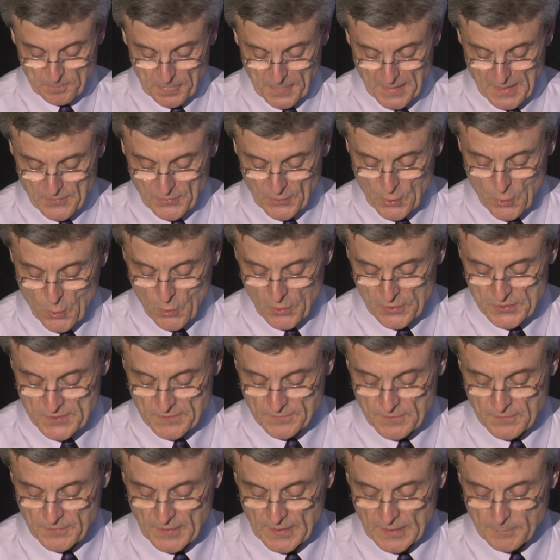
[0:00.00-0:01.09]
in the course of
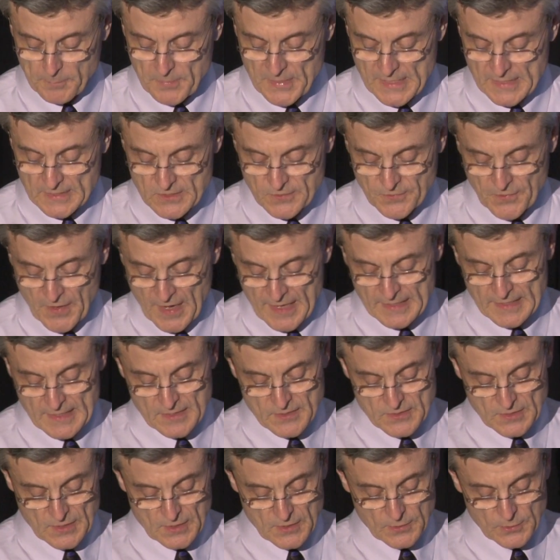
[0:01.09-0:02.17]
developing its
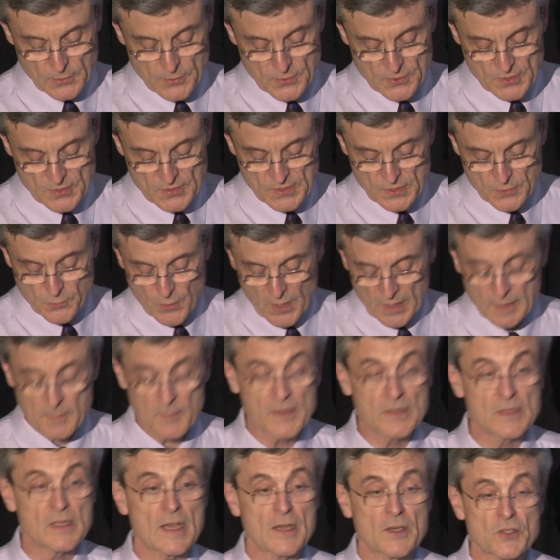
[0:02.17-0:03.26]
findings, conclusions, and
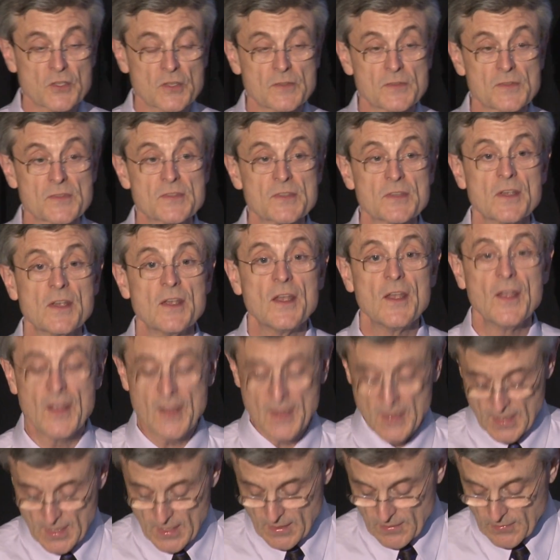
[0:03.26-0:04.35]
recommendations.
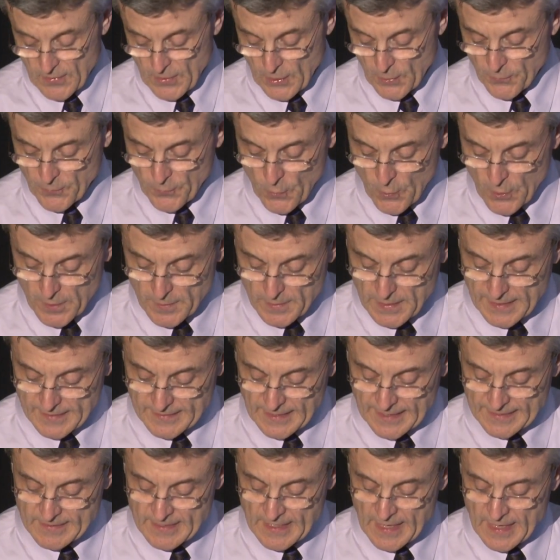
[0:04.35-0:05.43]
Therefore, I'd
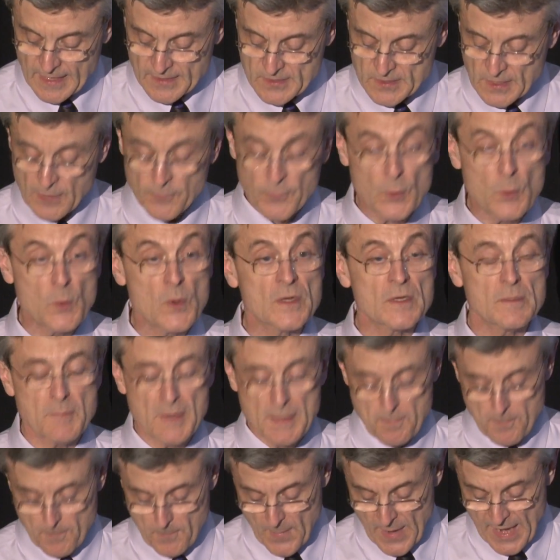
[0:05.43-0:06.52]
like to ask everyone to be
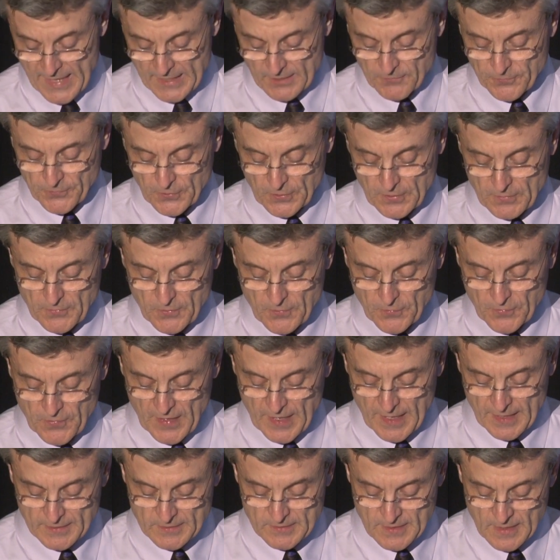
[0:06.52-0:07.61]
mindful of the
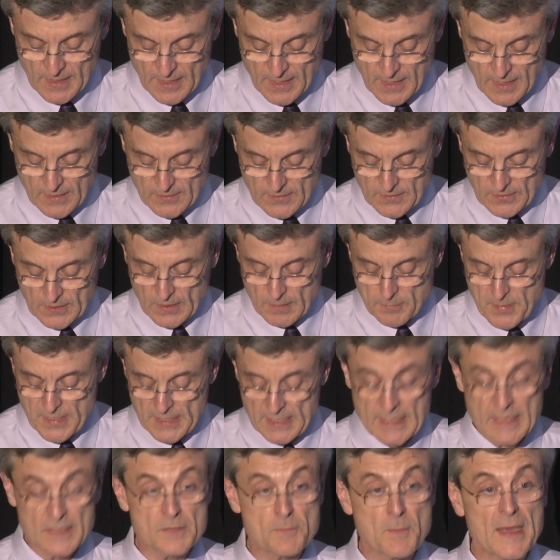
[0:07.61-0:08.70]
fact that the
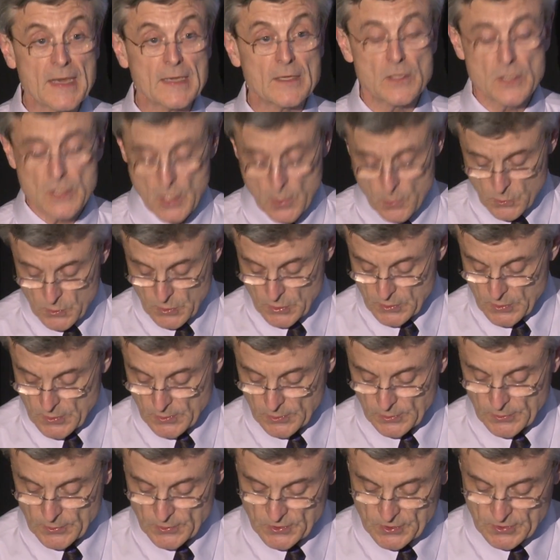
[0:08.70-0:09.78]
committee has made no
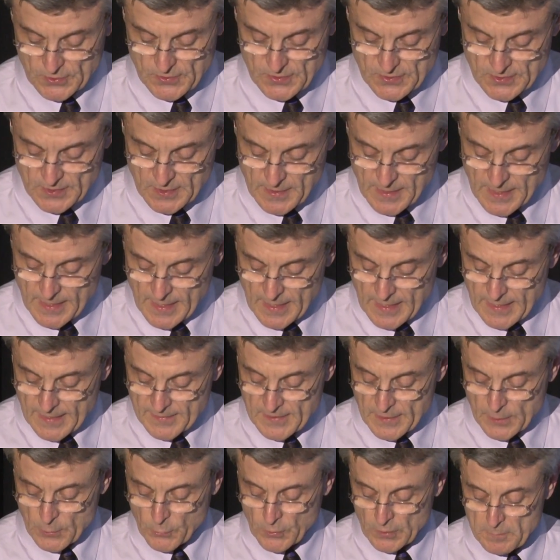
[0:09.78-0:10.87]
conclusions and
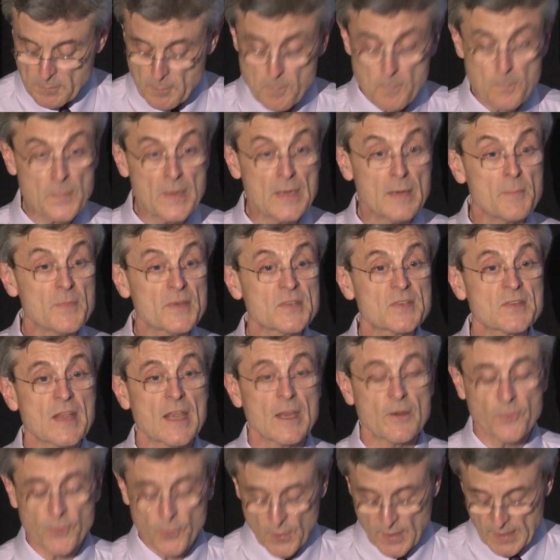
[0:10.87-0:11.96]
that it would be a
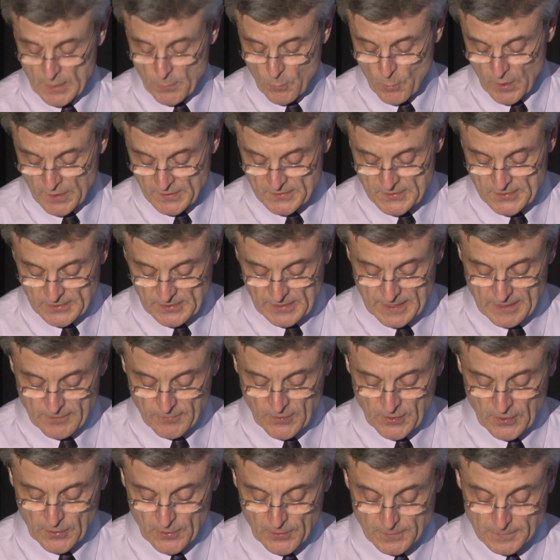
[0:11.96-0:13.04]
mistake for anyone to leave
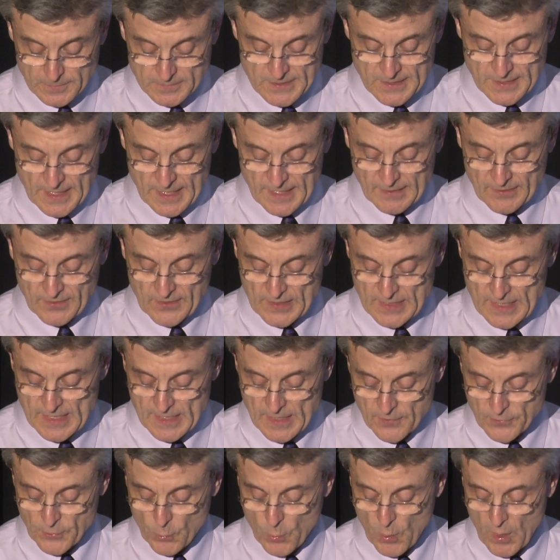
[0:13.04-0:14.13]
here today thinking
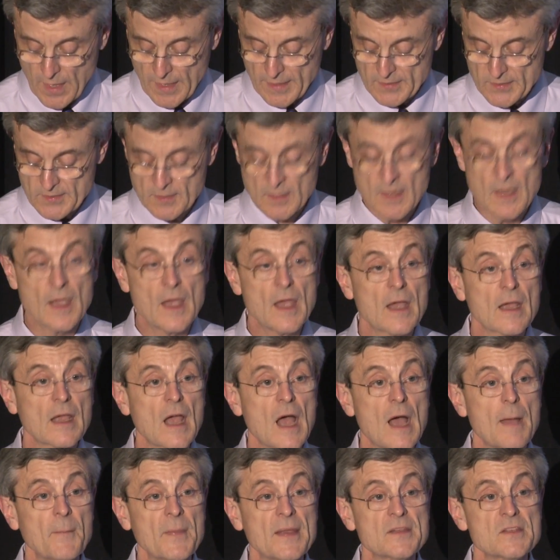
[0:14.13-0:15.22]
otherwise.
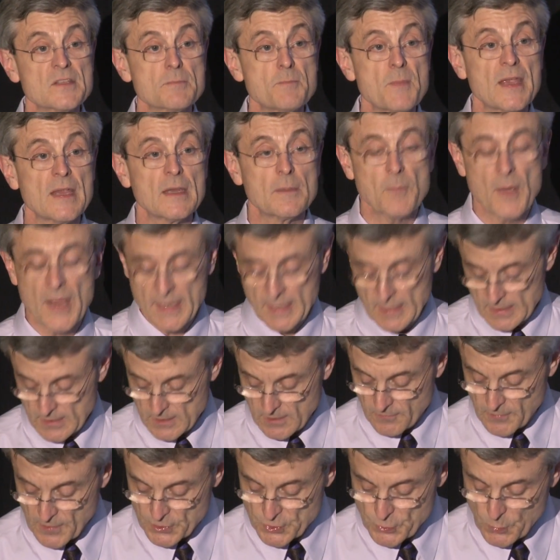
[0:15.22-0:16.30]
Comments made by
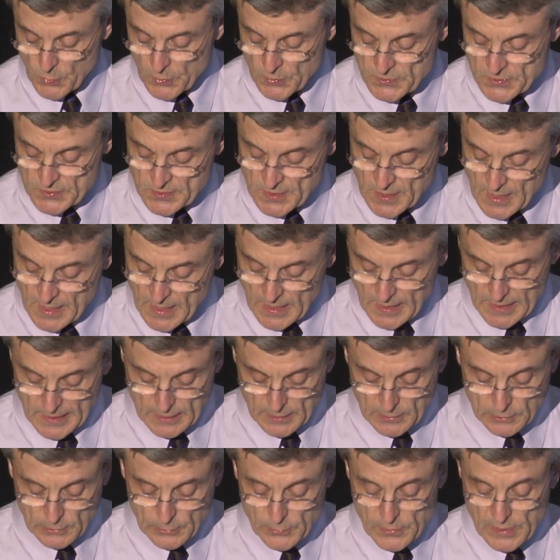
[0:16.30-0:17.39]
individuals,
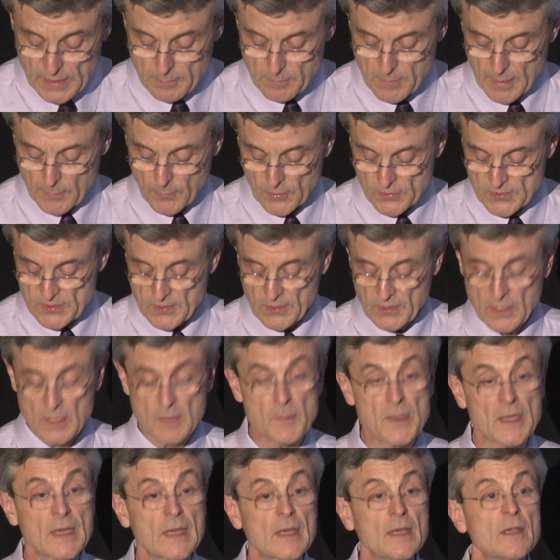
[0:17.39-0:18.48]
including members of the
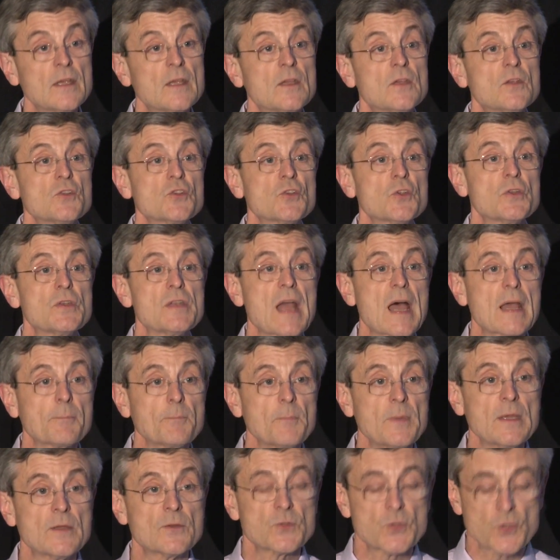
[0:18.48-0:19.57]
committee, should not
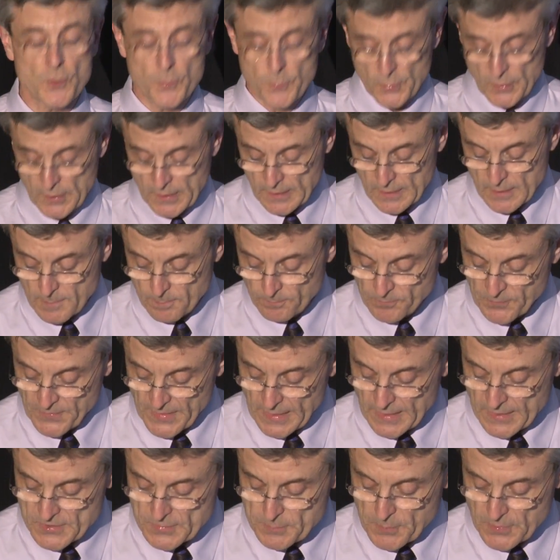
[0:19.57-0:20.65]
be interpreted
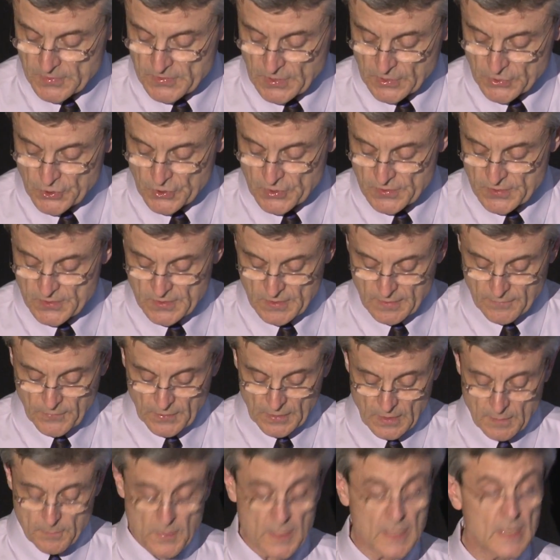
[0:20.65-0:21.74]
as positions of the
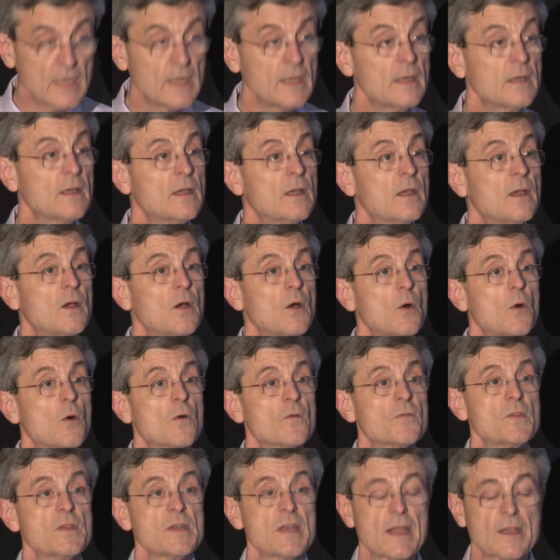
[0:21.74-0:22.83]
committee or
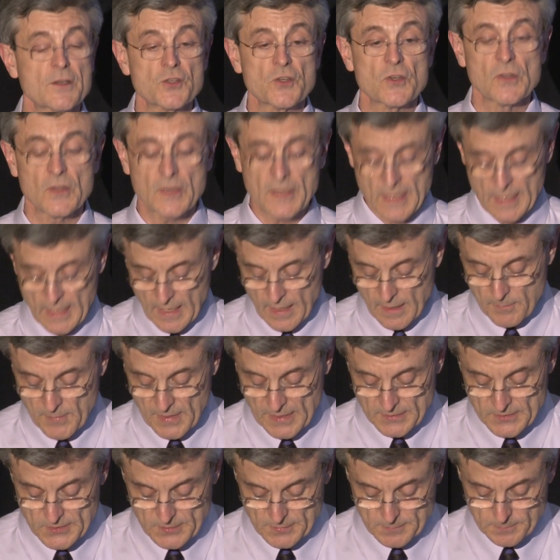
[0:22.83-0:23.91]
of the National
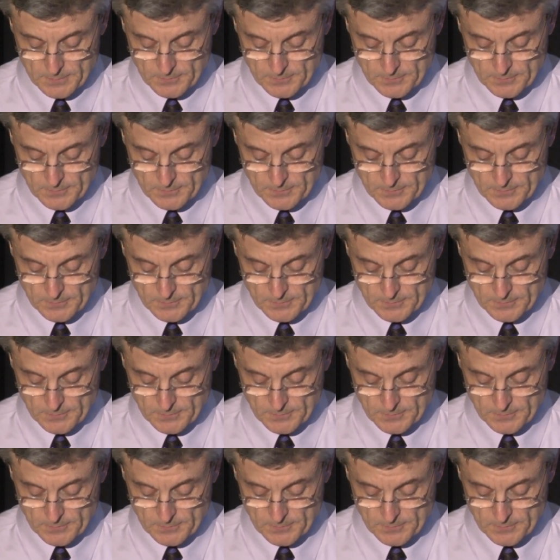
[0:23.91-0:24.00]
Academies.